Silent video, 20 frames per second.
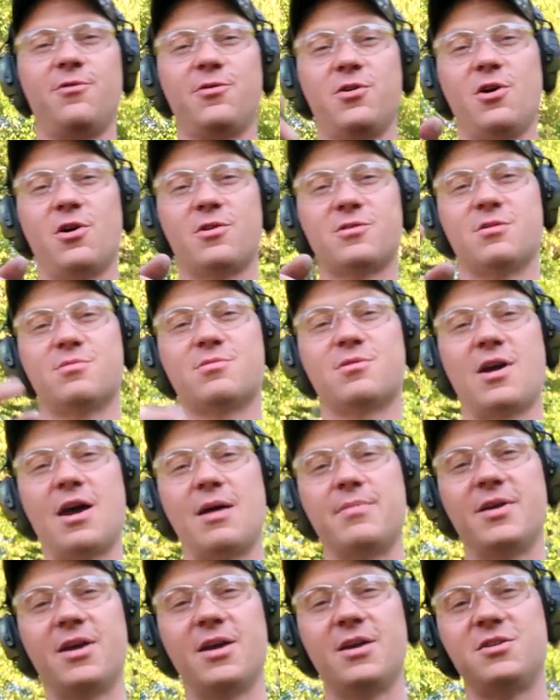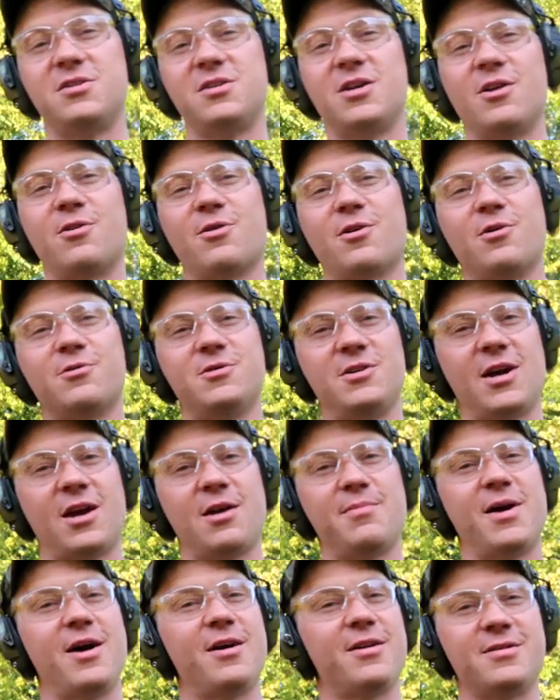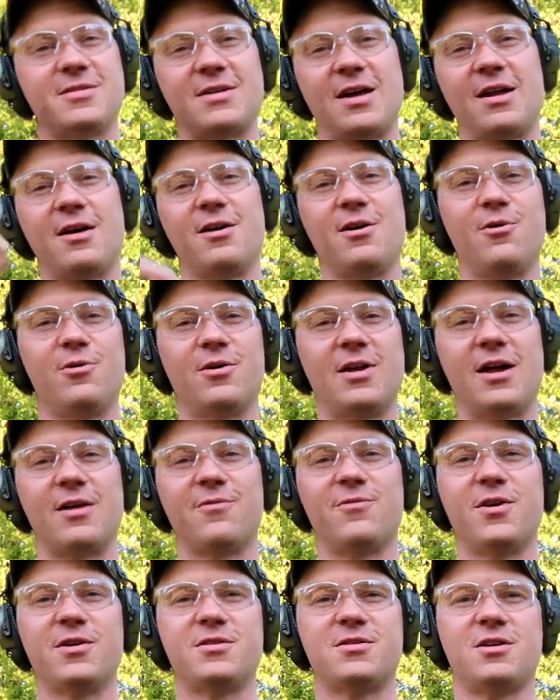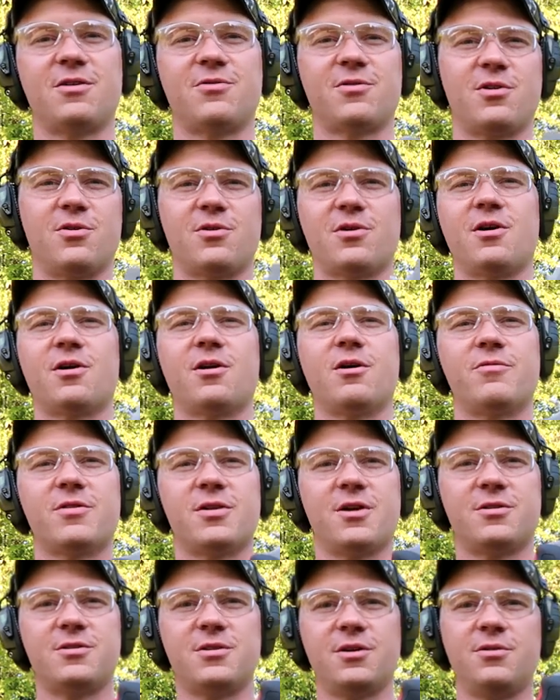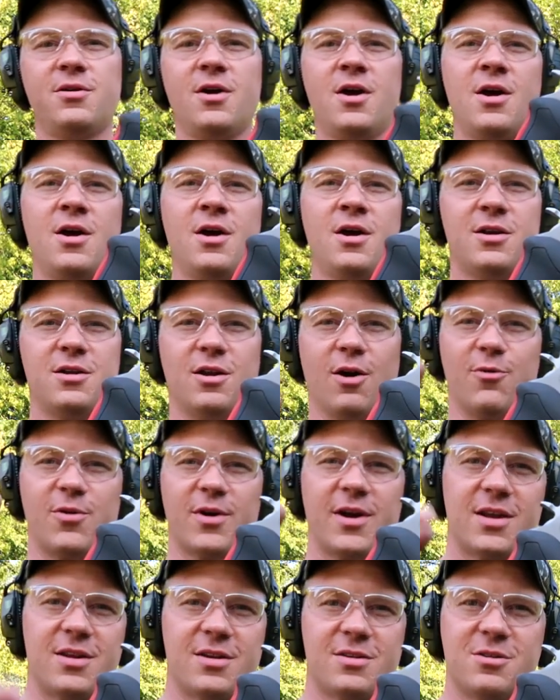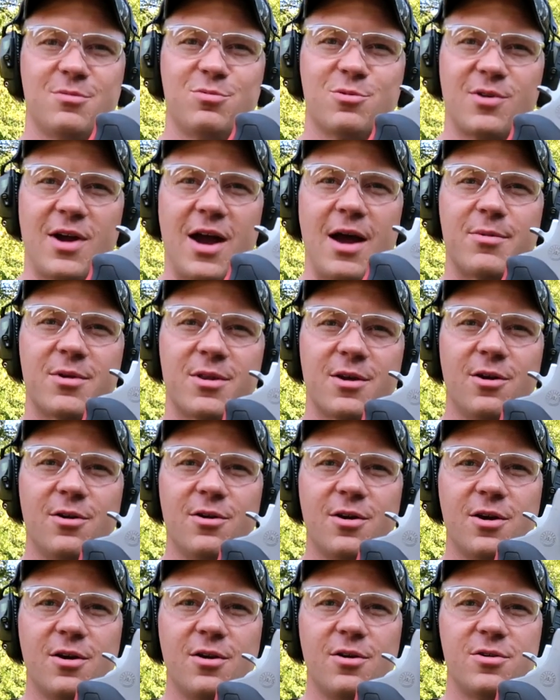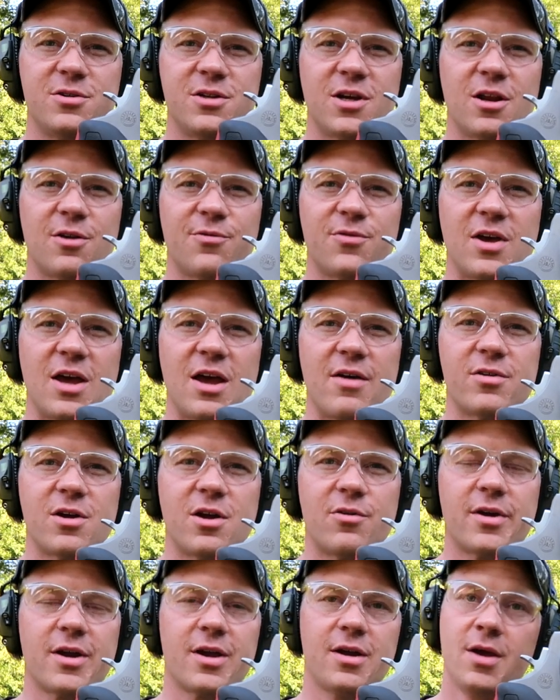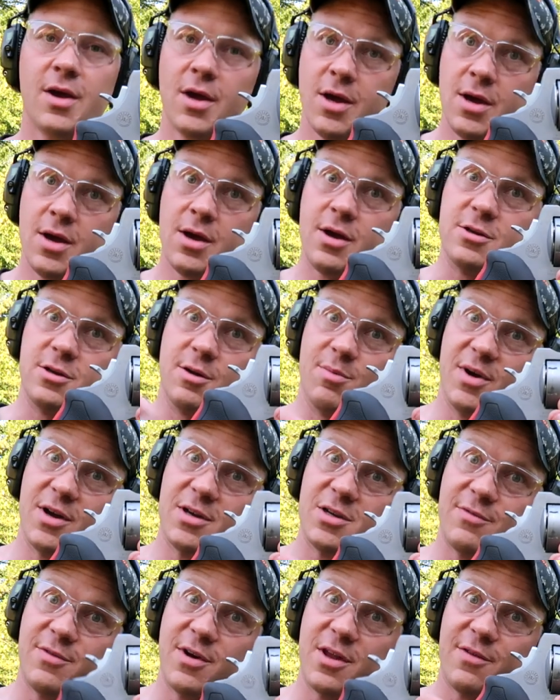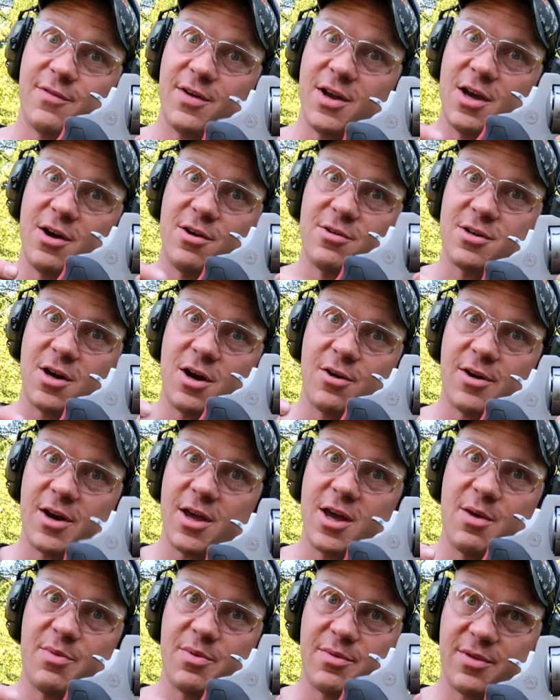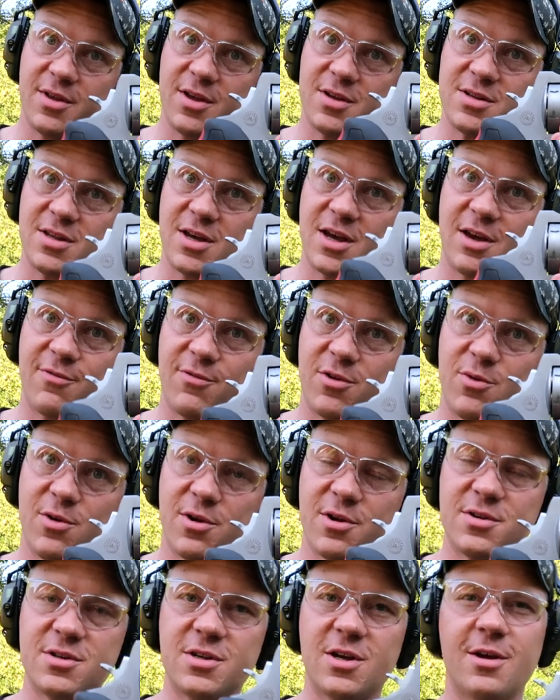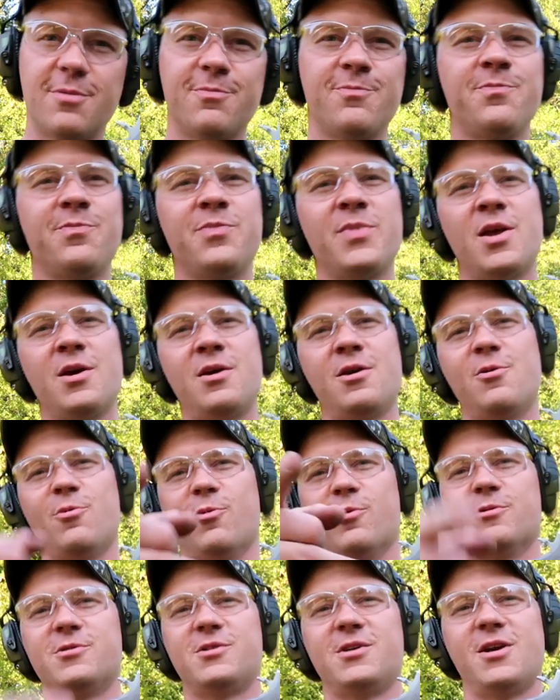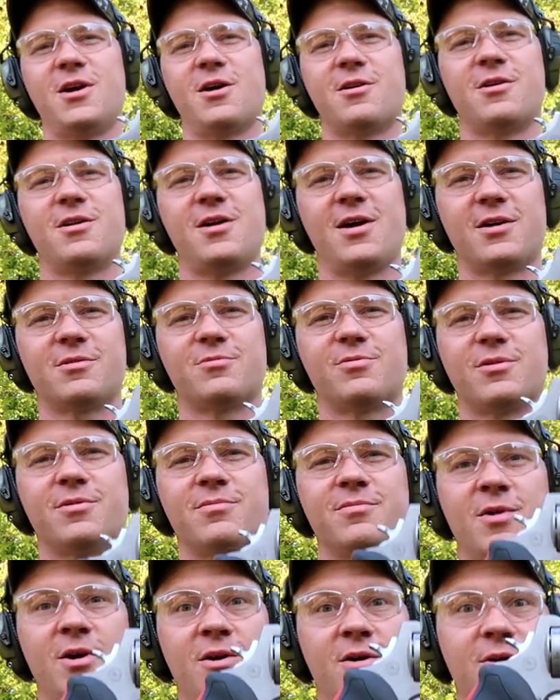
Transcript: If you aren't subscribed to his channel, go check him out. He's got a whole lot of fun stuff going on over there too. Don't forget to subscribe to the Hooty Hoo channel if you haven't already. There's a bunch of other videos already up for this thing if you want to see them. We'll see you on the next one.